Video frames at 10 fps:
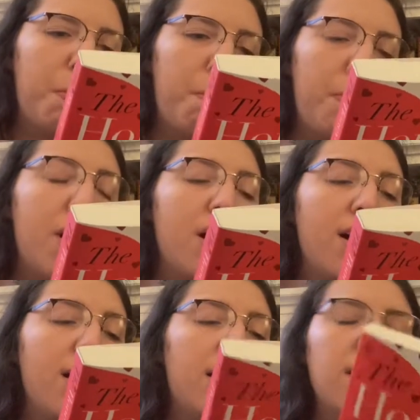
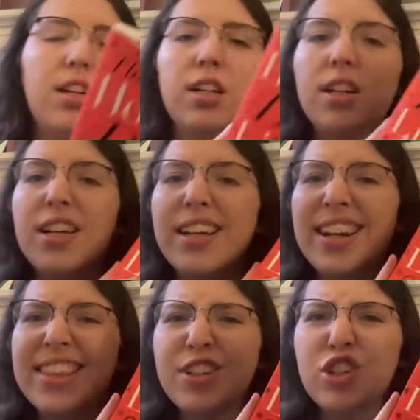I
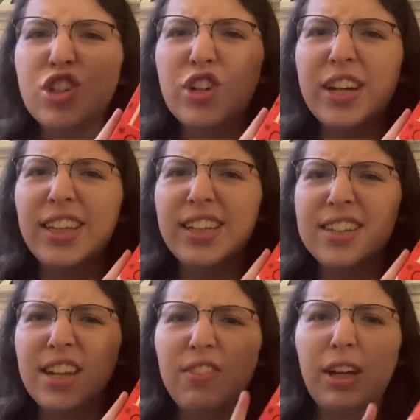think she's just trying to like
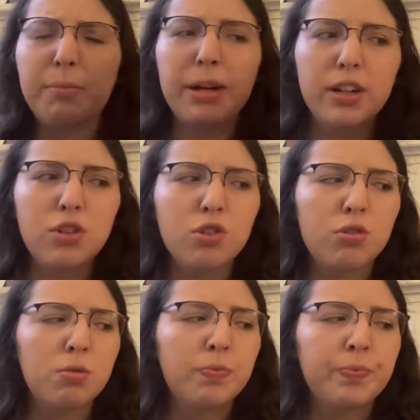save their
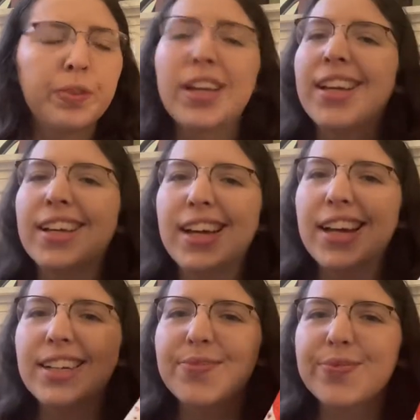marriage.
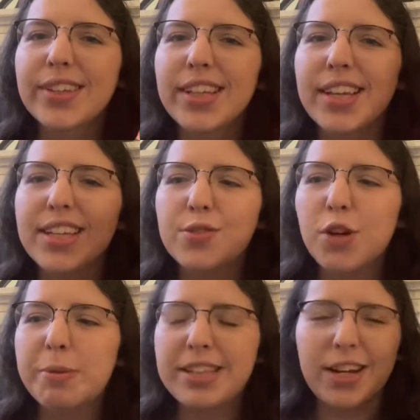Again, it's a
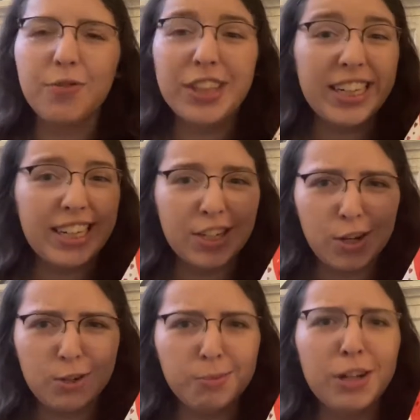romance. I don't really need to know
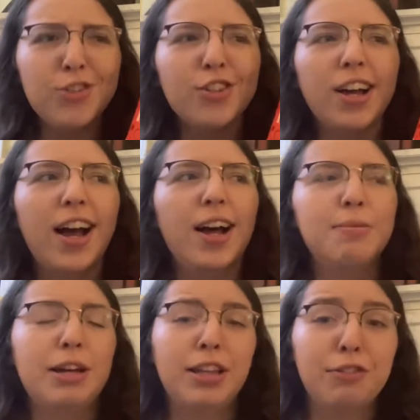too much.
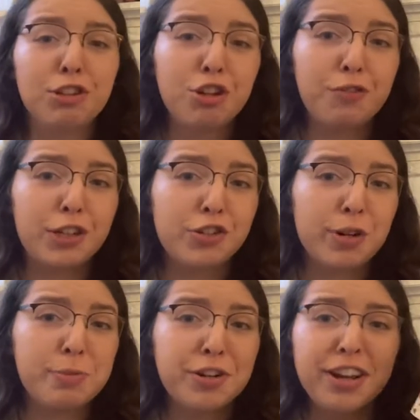I love the show Fixer
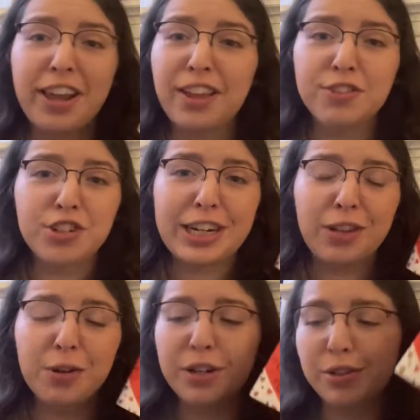Upper and I love Christina
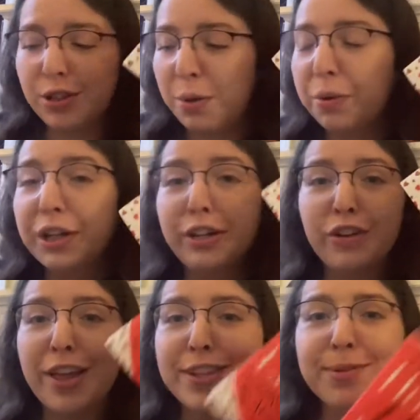Lauren, so we're gonna
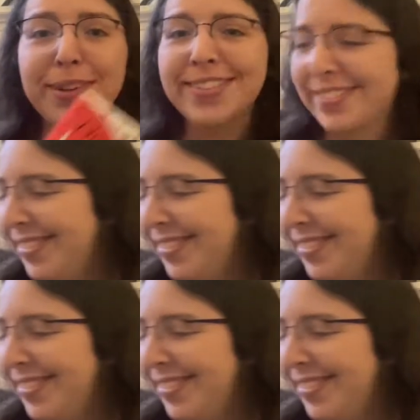try this one.